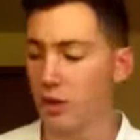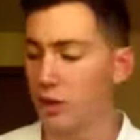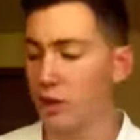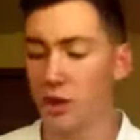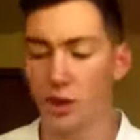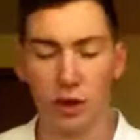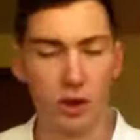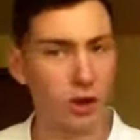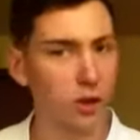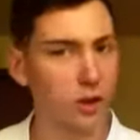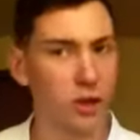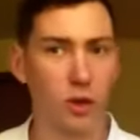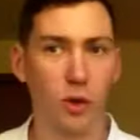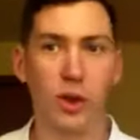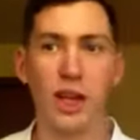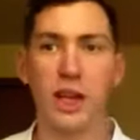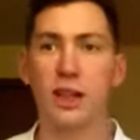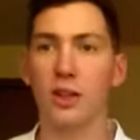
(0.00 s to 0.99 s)
You know, little
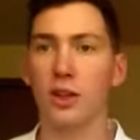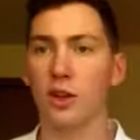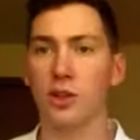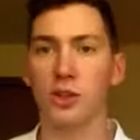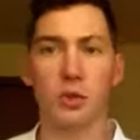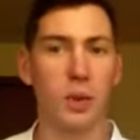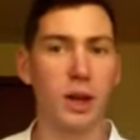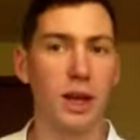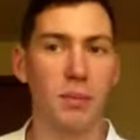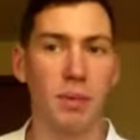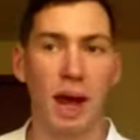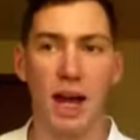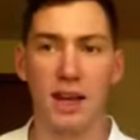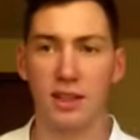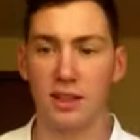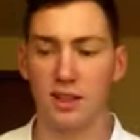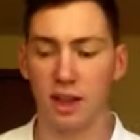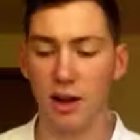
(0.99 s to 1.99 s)
screen, little swing
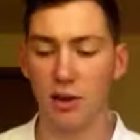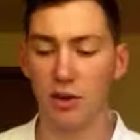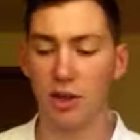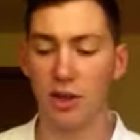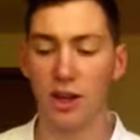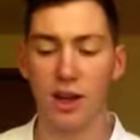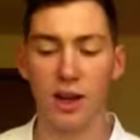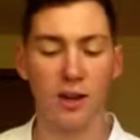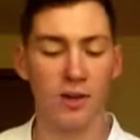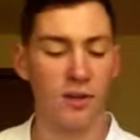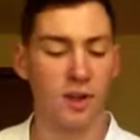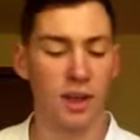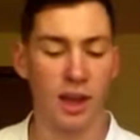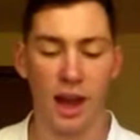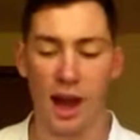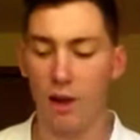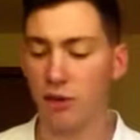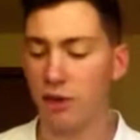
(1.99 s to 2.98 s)
passes out to
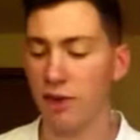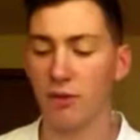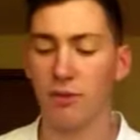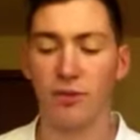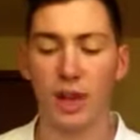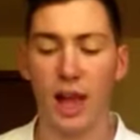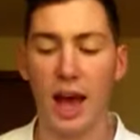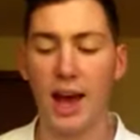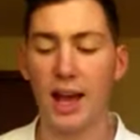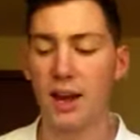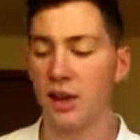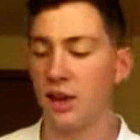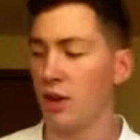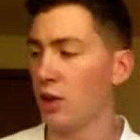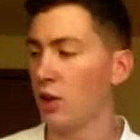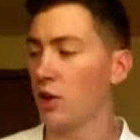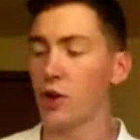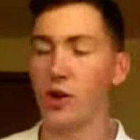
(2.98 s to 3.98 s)
the flat.
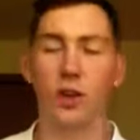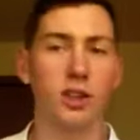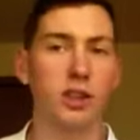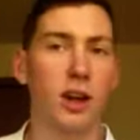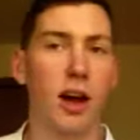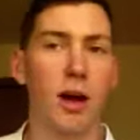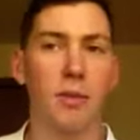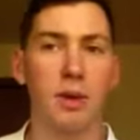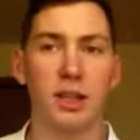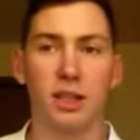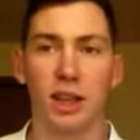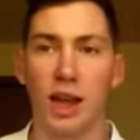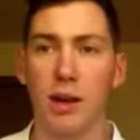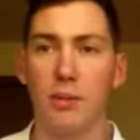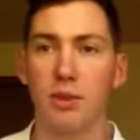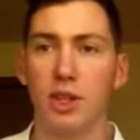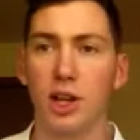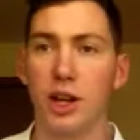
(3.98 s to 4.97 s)
Earl Thomas,
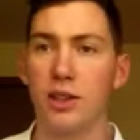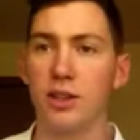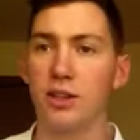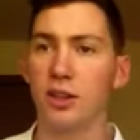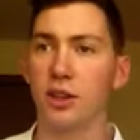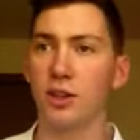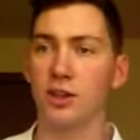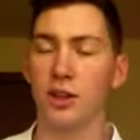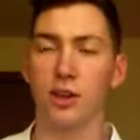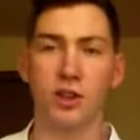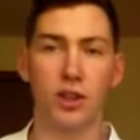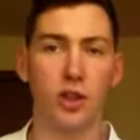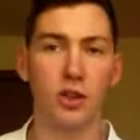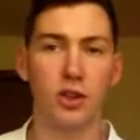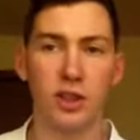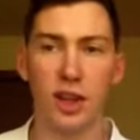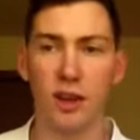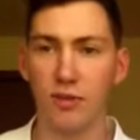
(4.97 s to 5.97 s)
Cam Chancellor's, our
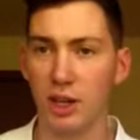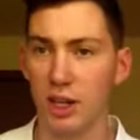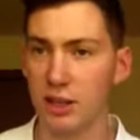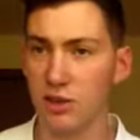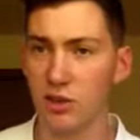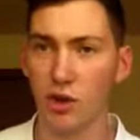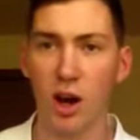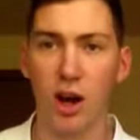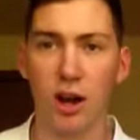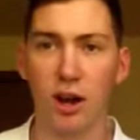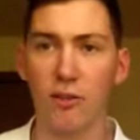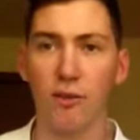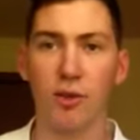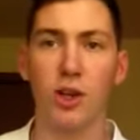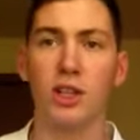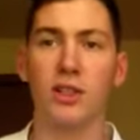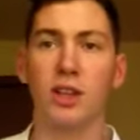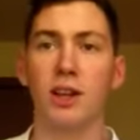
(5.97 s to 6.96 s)
two safeties, strong and
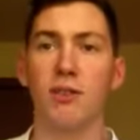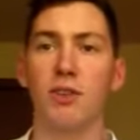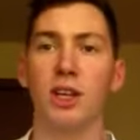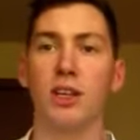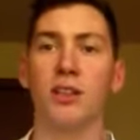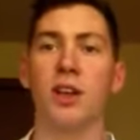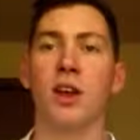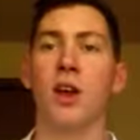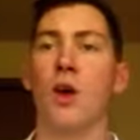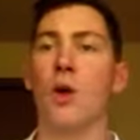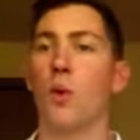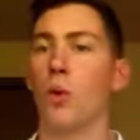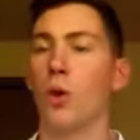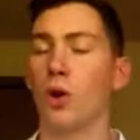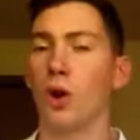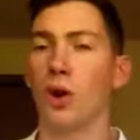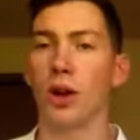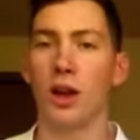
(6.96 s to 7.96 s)
free safeties,
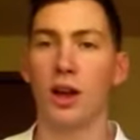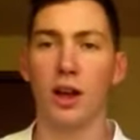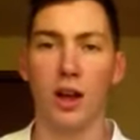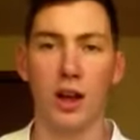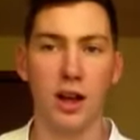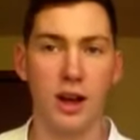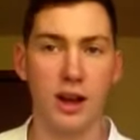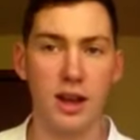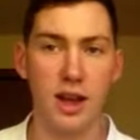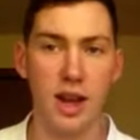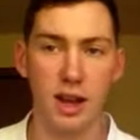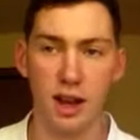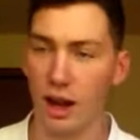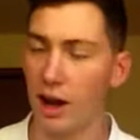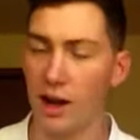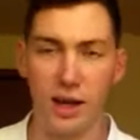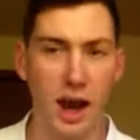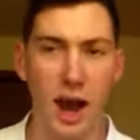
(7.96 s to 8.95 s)
were
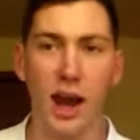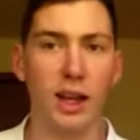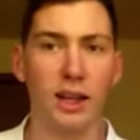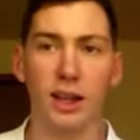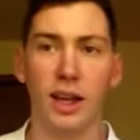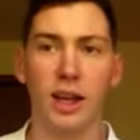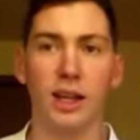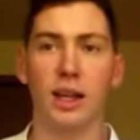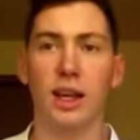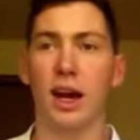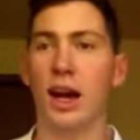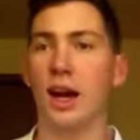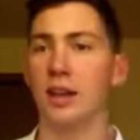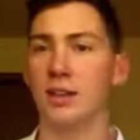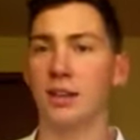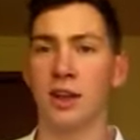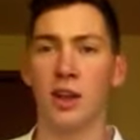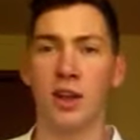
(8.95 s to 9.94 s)
annihilating
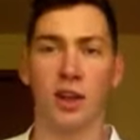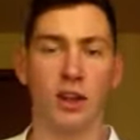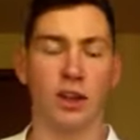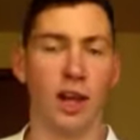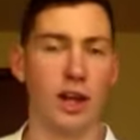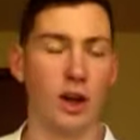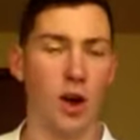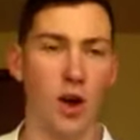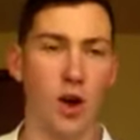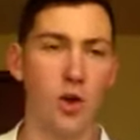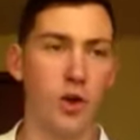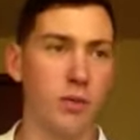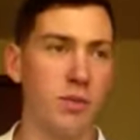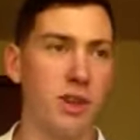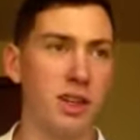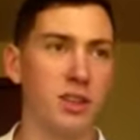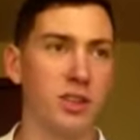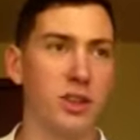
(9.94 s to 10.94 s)
guys. Like honed
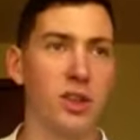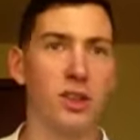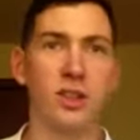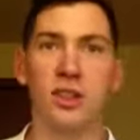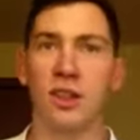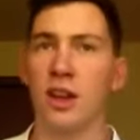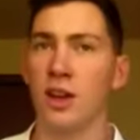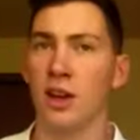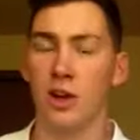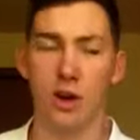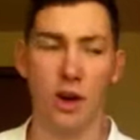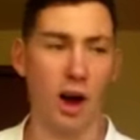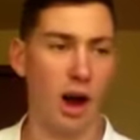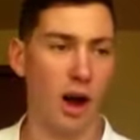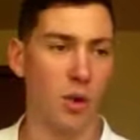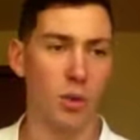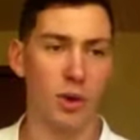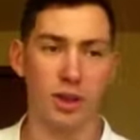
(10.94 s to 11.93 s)
missiles
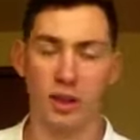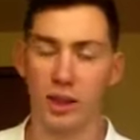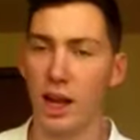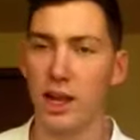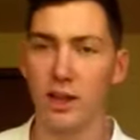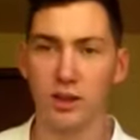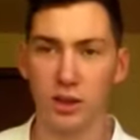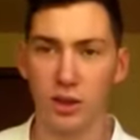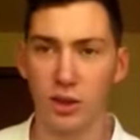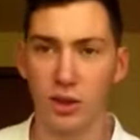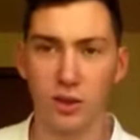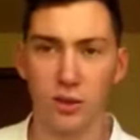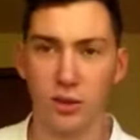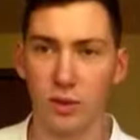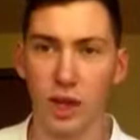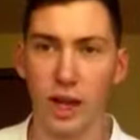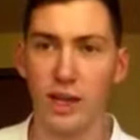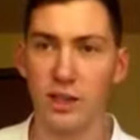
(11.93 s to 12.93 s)
with
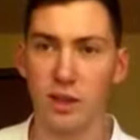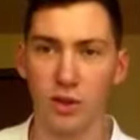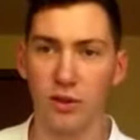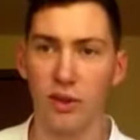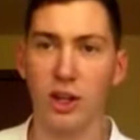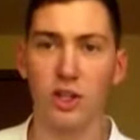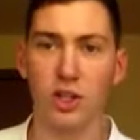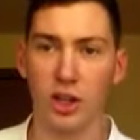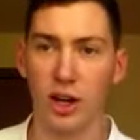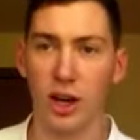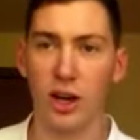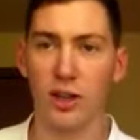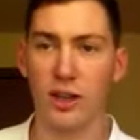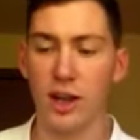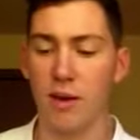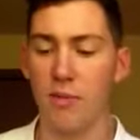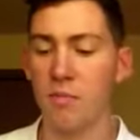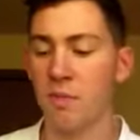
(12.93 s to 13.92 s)
laser vision
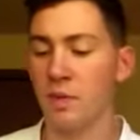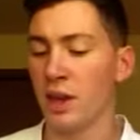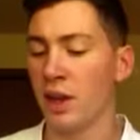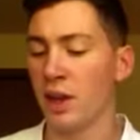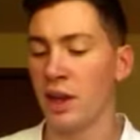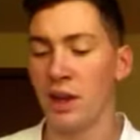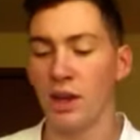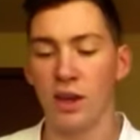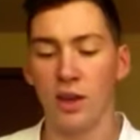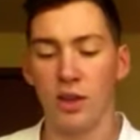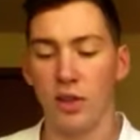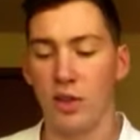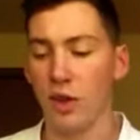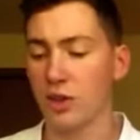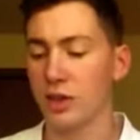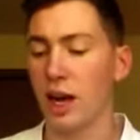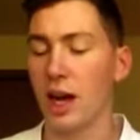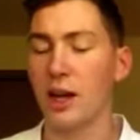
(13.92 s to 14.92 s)
on them.
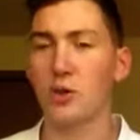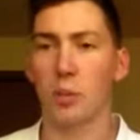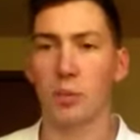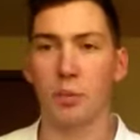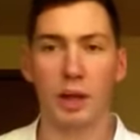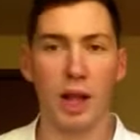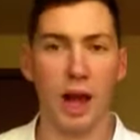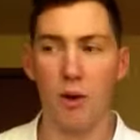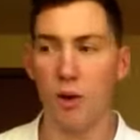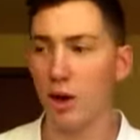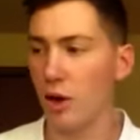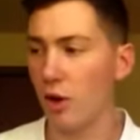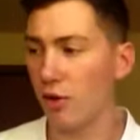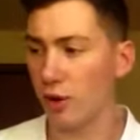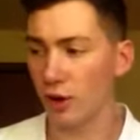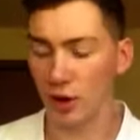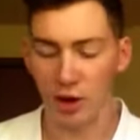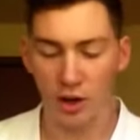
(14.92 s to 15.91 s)
Those guys were plowing
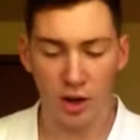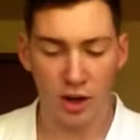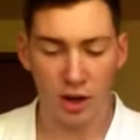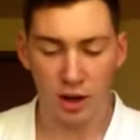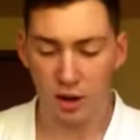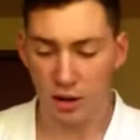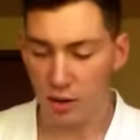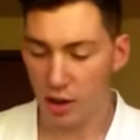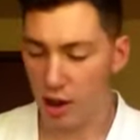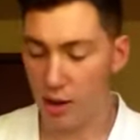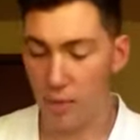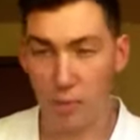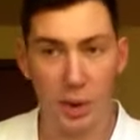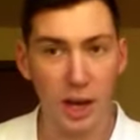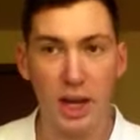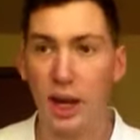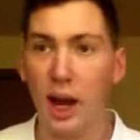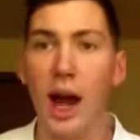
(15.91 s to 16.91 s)
over. And
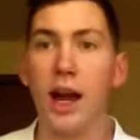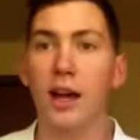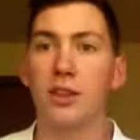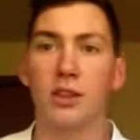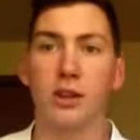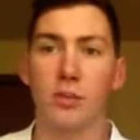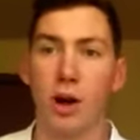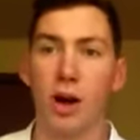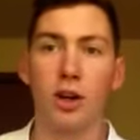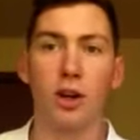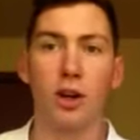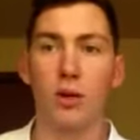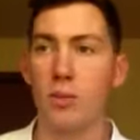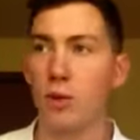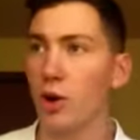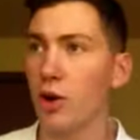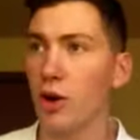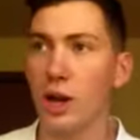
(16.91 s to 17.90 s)
big guys, DeMarco
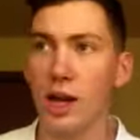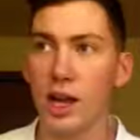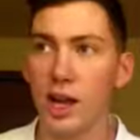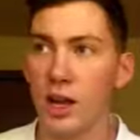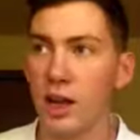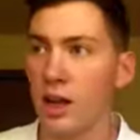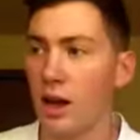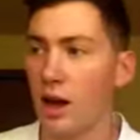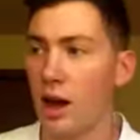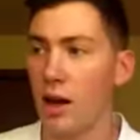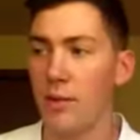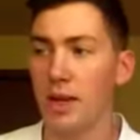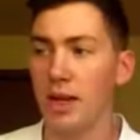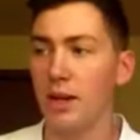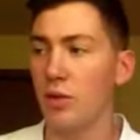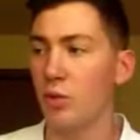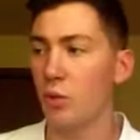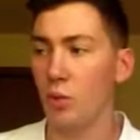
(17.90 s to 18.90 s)
Murray. I
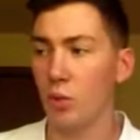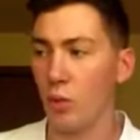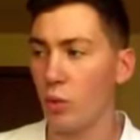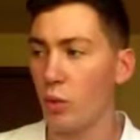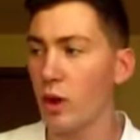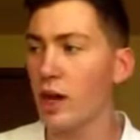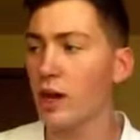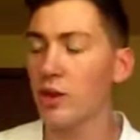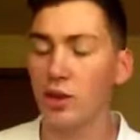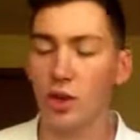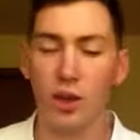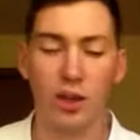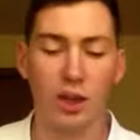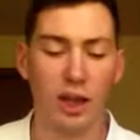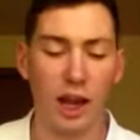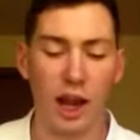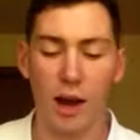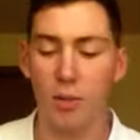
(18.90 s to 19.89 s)
mean, we took
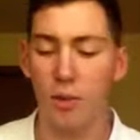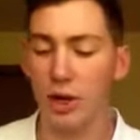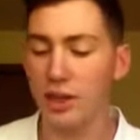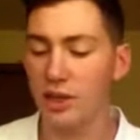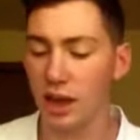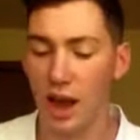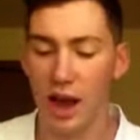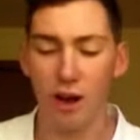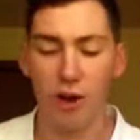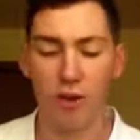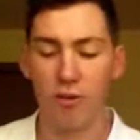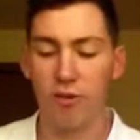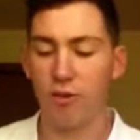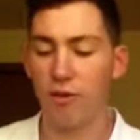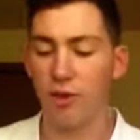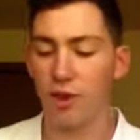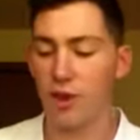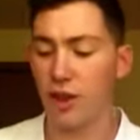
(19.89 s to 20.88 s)
the Cowboys out
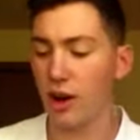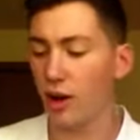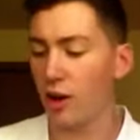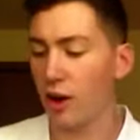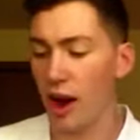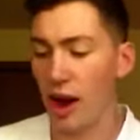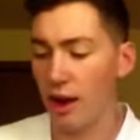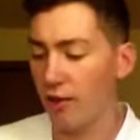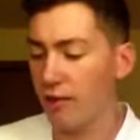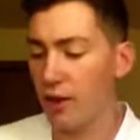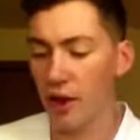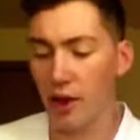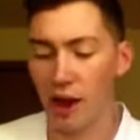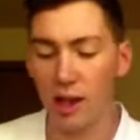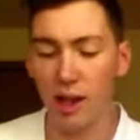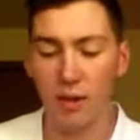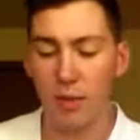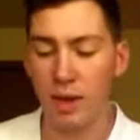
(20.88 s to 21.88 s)
of their
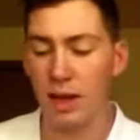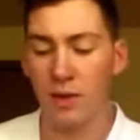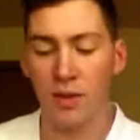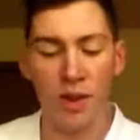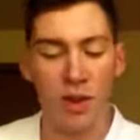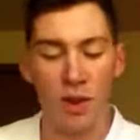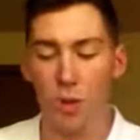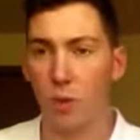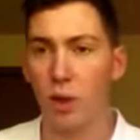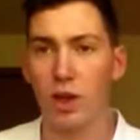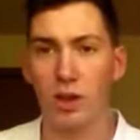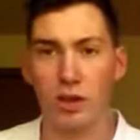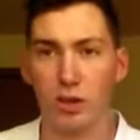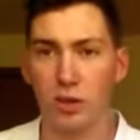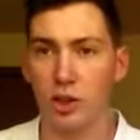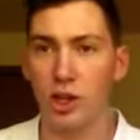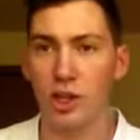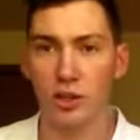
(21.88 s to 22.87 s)
element
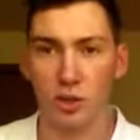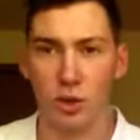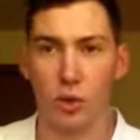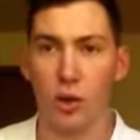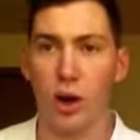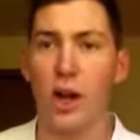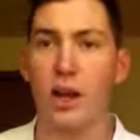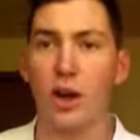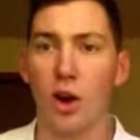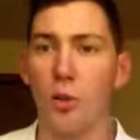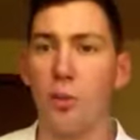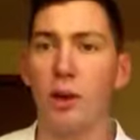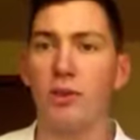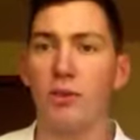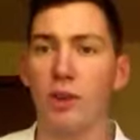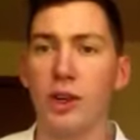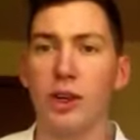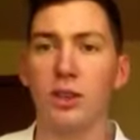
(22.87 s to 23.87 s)
with just great
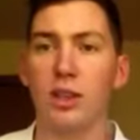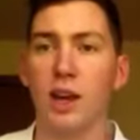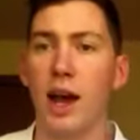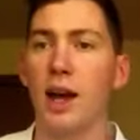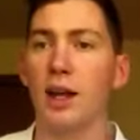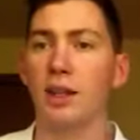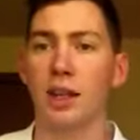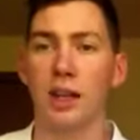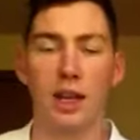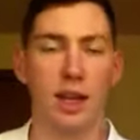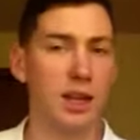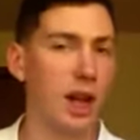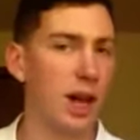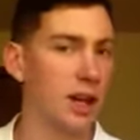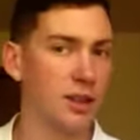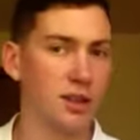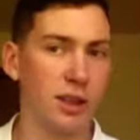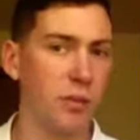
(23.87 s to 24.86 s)
open field tackling. And
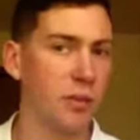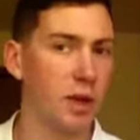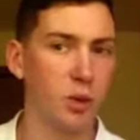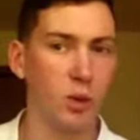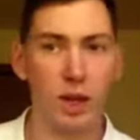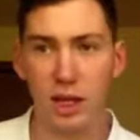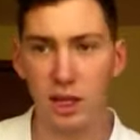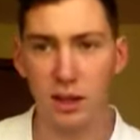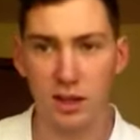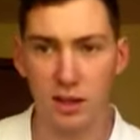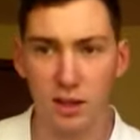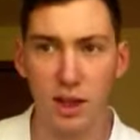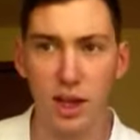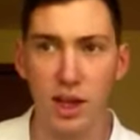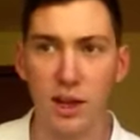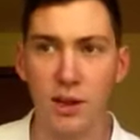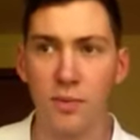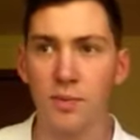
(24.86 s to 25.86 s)
that is something we didn't
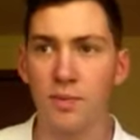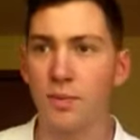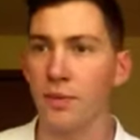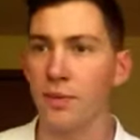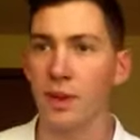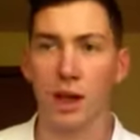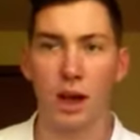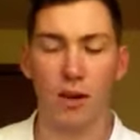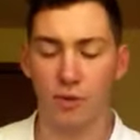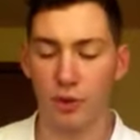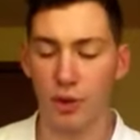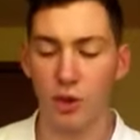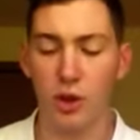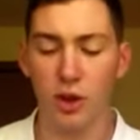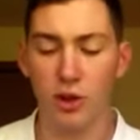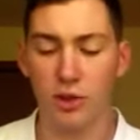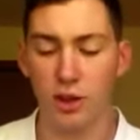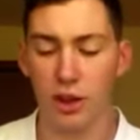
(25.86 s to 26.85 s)
see a few
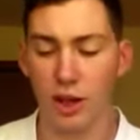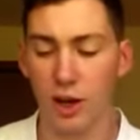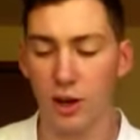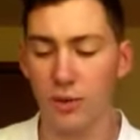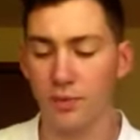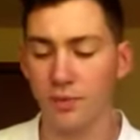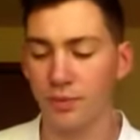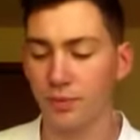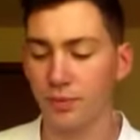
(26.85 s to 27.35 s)
years ago.